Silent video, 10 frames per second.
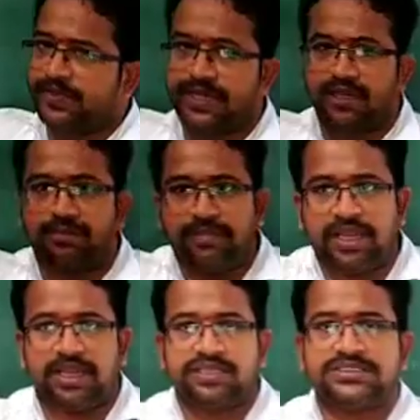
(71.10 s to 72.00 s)
speed
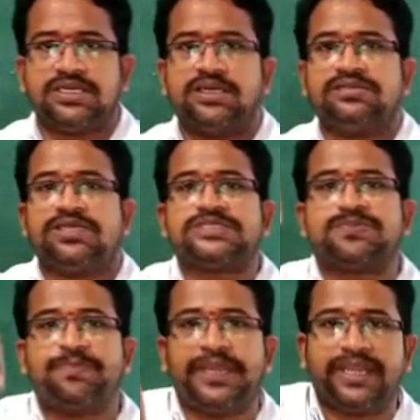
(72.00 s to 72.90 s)
means the
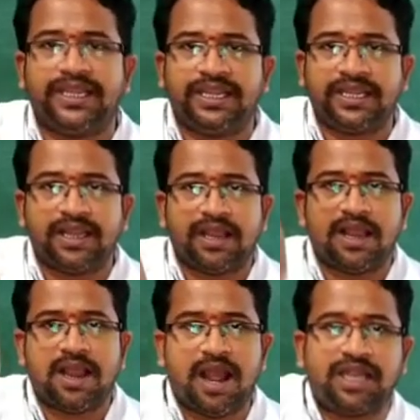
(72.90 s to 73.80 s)
speed
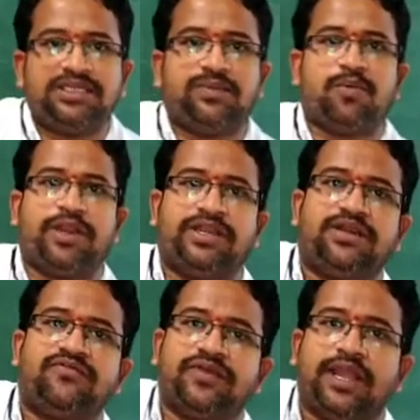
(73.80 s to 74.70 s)
at the point
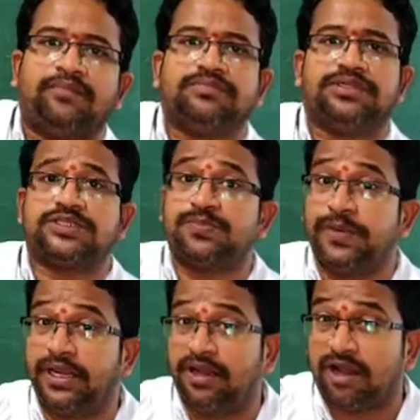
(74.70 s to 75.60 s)
of time. The
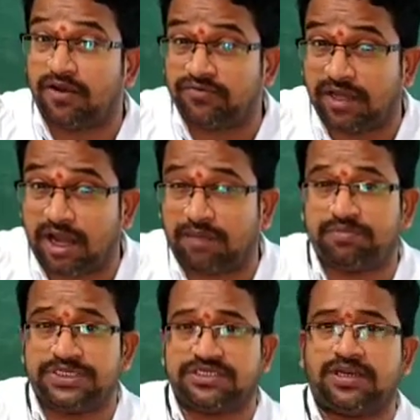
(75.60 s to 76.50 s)
speed of the
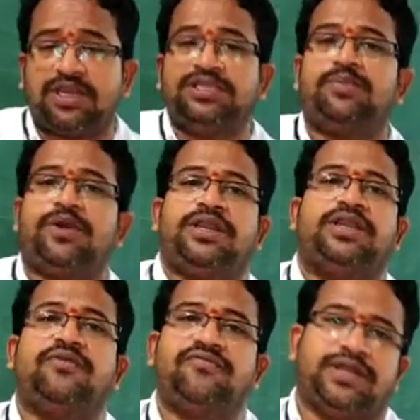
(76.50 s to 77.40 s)
object at the
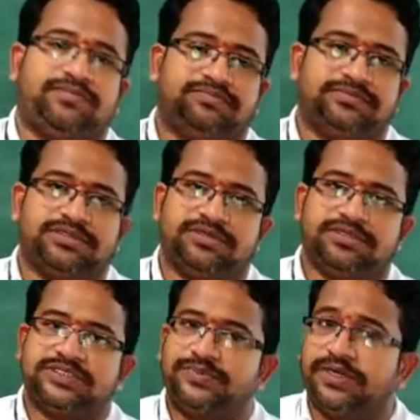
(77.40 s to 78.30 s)
point of time.
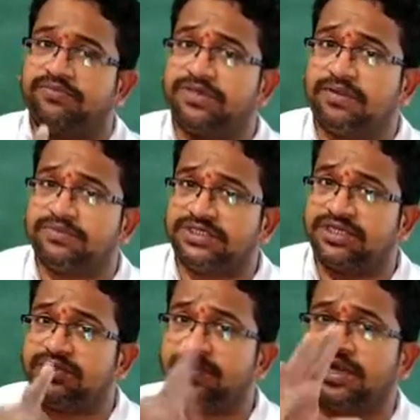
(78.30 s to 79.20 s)
Speed of the object
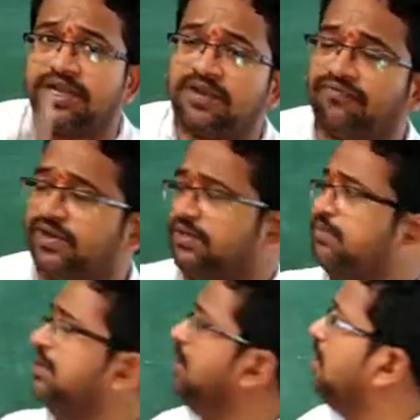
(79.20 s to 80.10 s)
at the point of
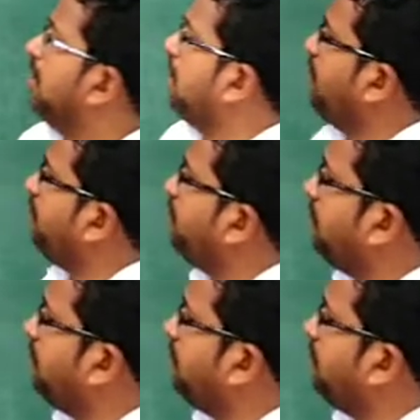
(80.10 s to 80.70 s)
time. If you